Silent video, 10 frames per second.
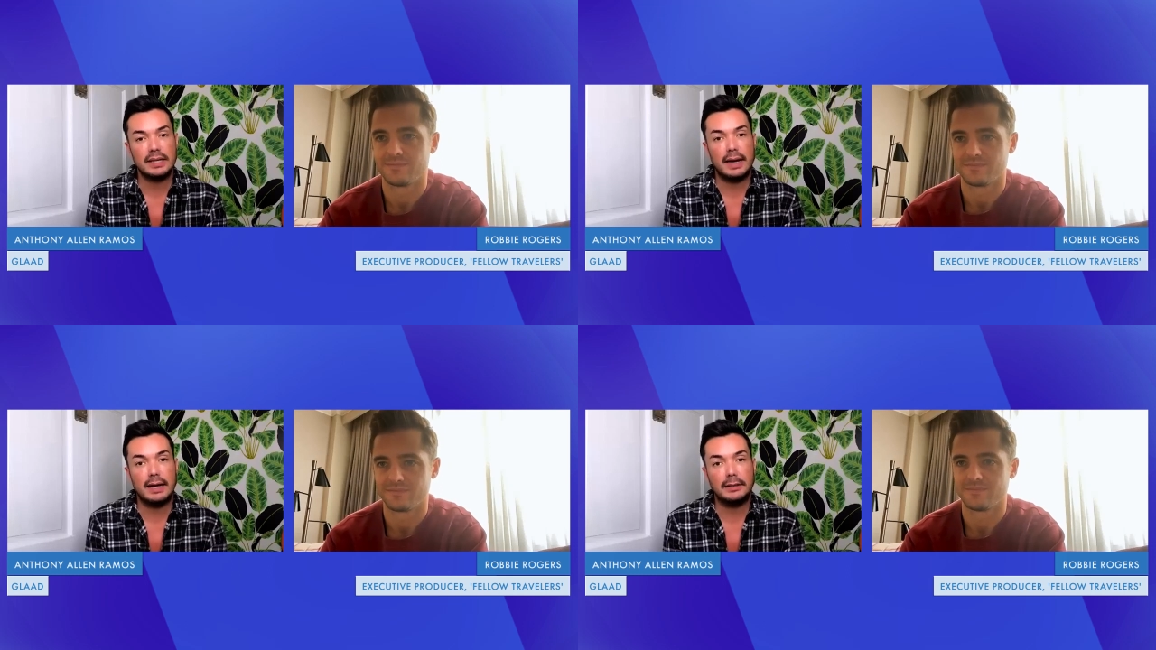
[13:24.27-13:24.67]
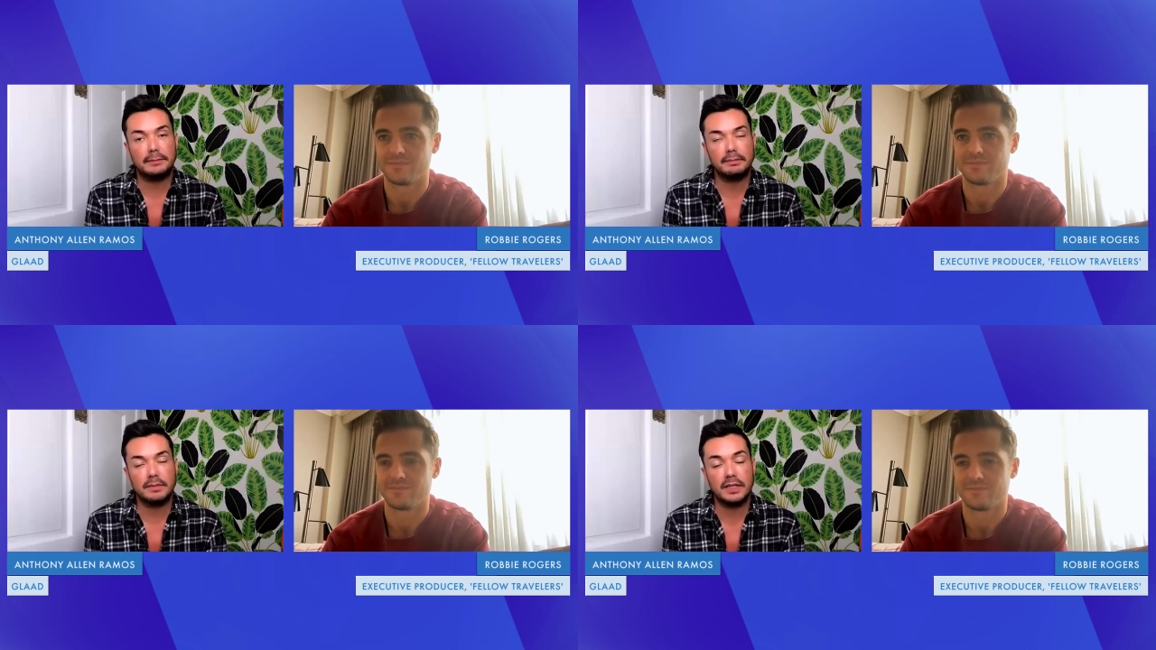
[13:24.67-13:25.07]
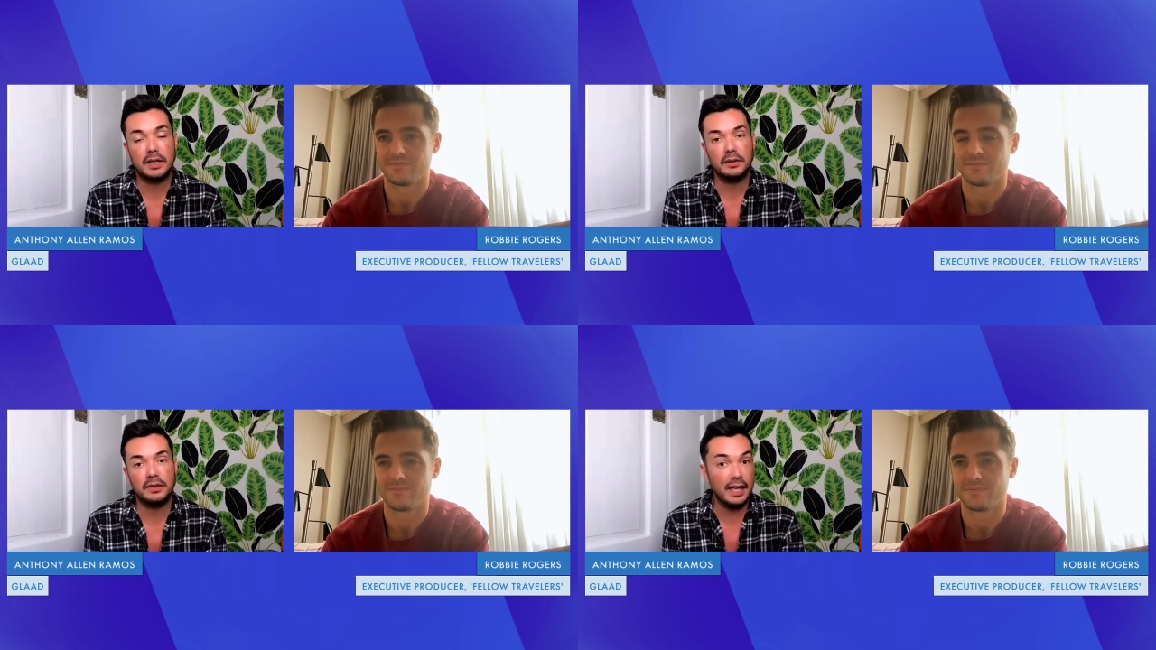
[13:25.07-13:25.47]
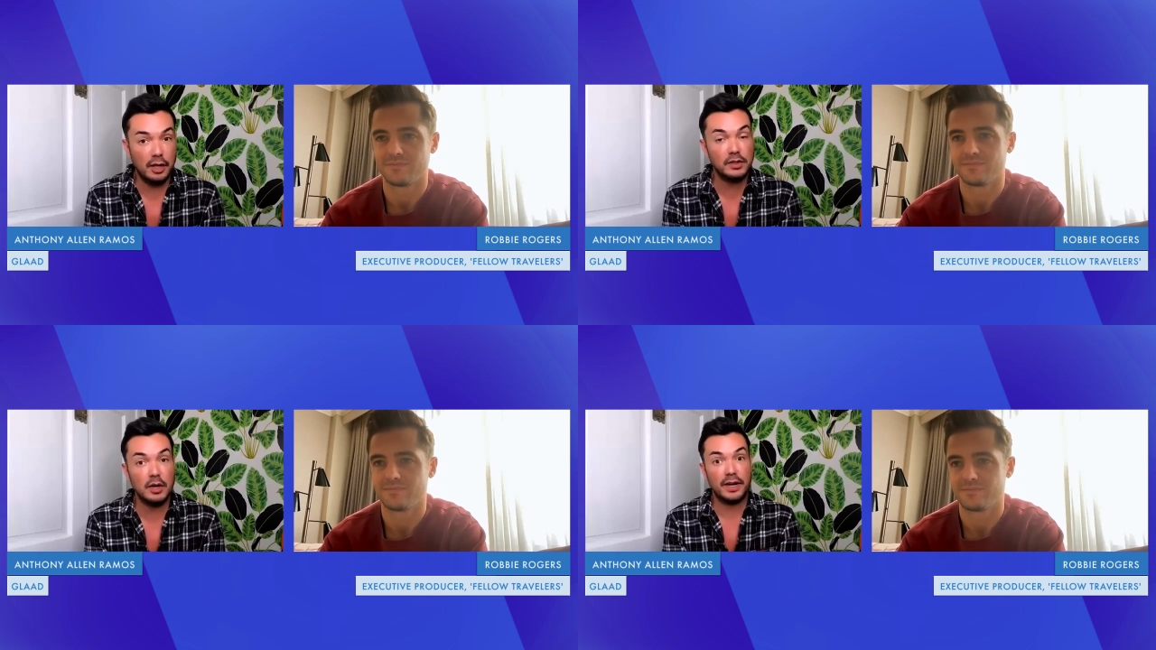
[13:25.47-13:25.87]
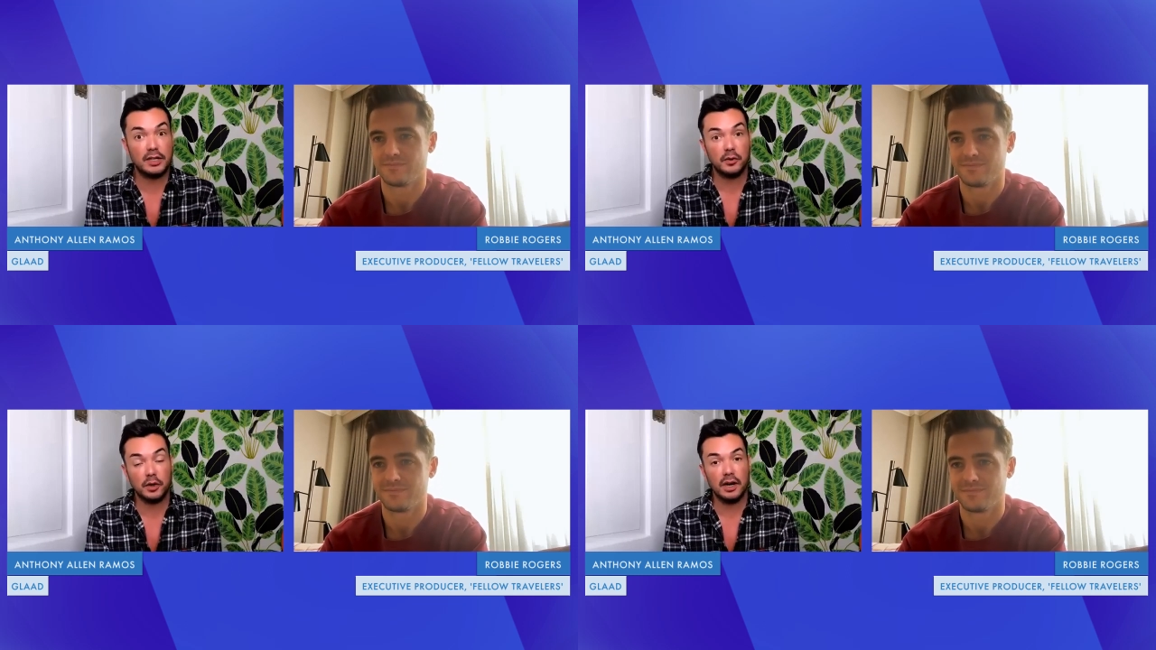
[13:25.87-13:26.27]
Speaker 1: Um, so thank you so much
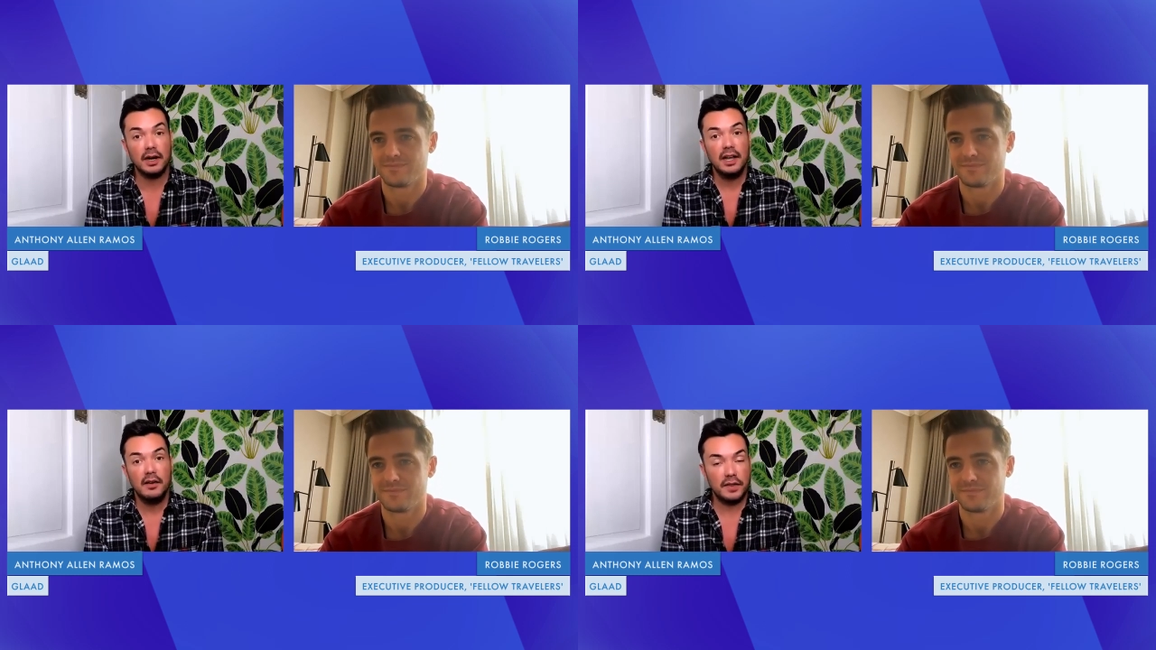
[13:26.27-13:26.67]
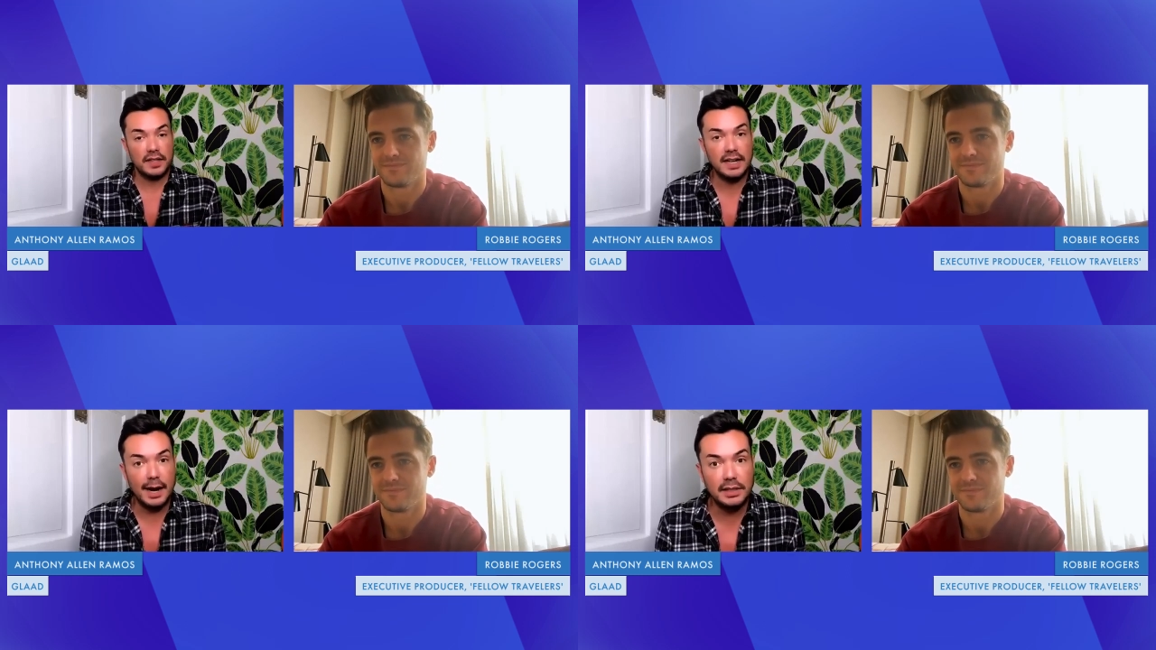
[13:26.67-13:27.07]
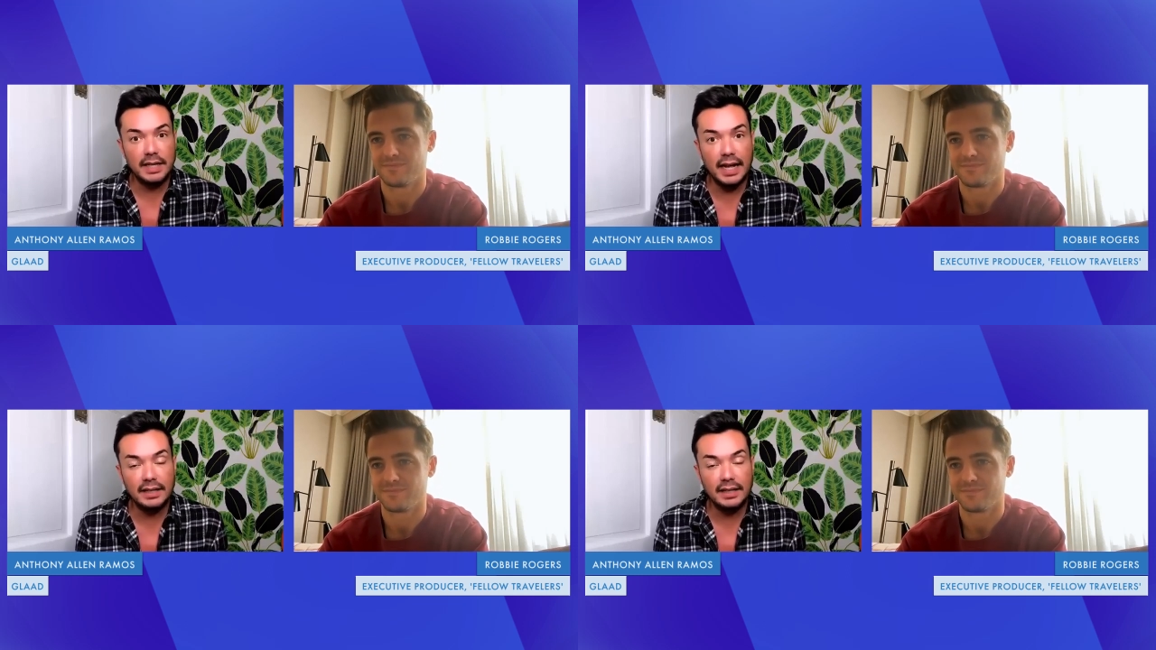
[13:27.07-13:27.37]
for for the time today,